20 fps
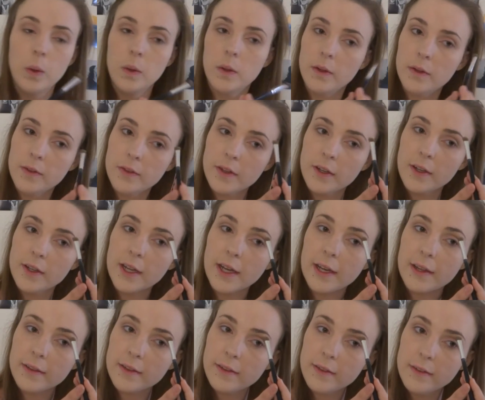So
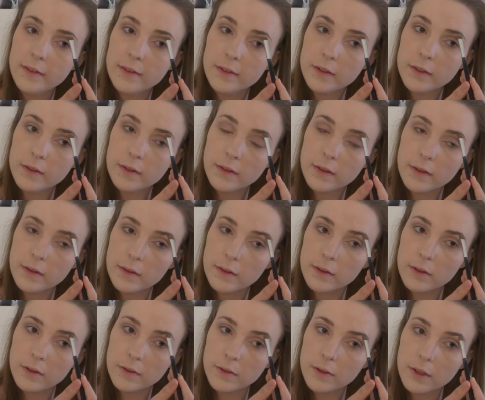yeah, this is just the
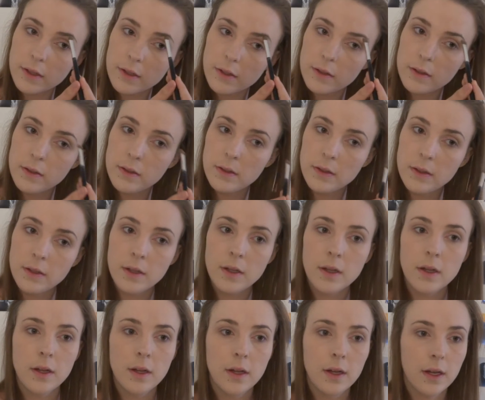sort of a
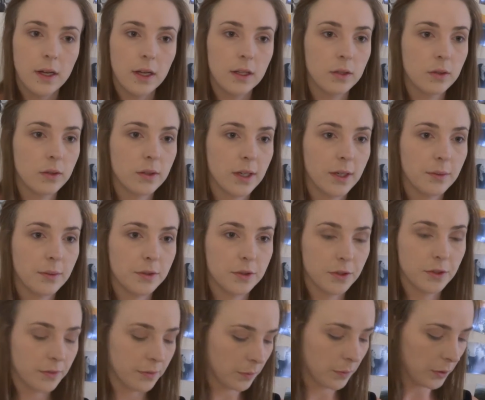look I would
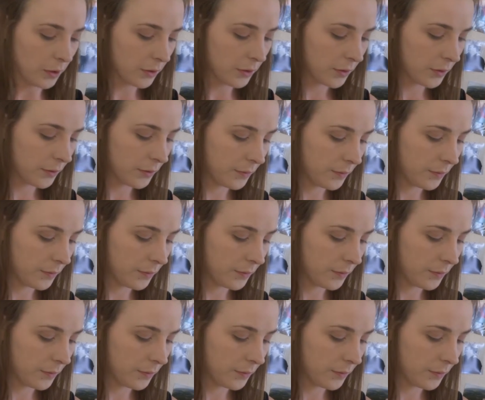do for work.